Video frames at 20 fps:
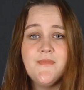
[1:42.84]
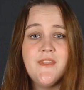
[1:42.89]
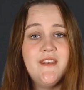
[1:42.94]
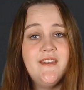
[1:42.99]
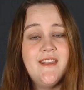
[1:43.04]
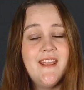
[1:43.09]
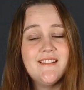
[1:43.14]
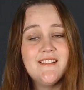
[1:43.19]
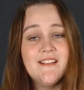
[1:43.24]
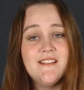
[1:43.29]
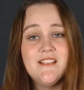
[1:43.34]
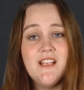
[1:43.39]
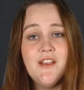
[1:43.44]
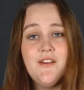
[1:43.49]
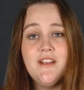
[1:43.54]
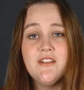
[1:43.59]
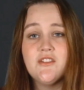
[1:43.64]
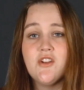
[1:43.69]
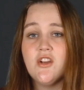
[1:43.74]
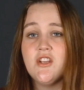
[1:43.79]
the
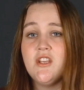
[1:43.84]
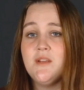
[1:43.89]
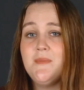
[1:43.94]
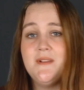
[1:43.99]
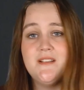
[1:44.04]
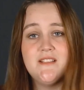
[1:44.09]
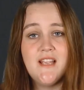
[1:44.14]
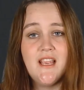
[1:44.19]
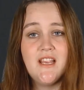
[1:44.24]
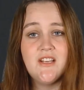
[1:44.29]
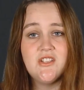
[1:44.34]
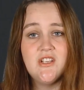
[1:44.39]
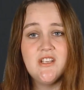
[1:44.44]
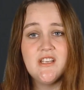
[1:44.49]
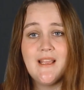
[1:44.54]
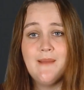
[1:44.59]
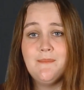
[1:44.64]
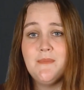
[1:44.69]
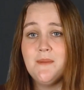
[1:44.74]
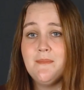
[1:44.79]
necessary documentation
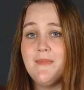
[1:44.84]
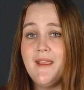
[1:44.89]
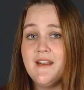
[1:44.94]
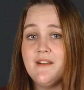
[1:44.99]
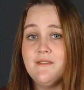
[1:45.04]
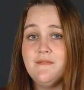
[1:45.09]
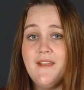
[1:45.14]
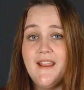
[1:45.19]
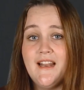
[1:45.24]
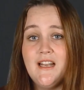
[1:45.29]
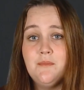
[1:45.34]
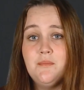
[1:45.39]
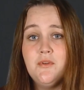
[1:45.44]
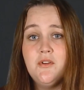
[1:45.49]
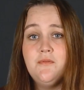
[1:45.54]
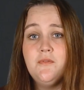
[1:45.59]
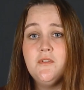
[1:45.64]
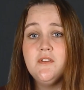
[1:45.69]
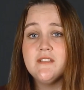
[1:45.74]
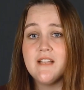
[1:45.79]
can be made
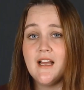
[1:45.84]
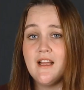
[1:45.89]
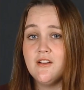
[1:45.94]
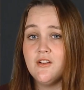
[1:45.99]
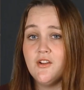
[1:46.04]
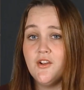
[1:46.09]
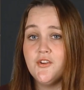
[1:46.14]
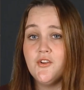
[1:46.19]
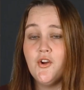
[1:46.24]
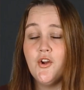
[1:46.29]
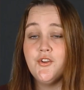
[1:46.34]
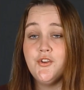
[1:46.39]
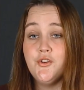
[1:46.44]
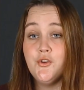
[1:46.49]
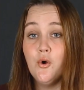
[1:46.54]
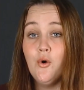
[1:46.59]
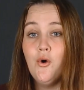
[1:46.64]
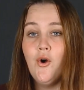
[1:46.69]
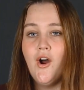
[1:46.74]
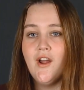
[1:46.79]
available for download on
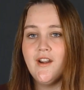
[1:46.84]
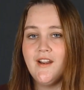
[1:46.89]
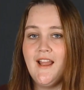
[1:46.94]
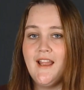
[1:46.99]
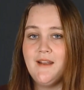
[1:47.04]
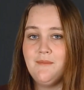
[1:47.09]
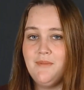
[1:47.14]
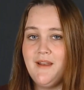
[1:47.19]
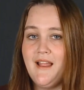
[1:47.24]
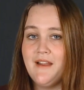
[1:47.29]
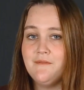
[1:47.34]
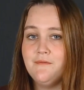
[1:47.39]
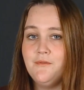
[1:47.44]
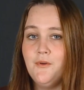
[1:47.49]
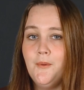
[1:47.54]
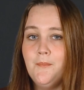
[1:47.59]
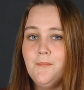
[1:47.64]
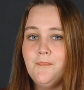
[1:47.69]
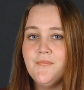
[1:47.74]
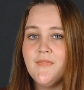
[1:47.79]
your online
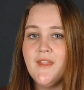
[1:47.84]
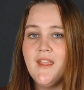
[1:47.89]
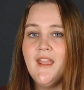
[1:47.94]
platform.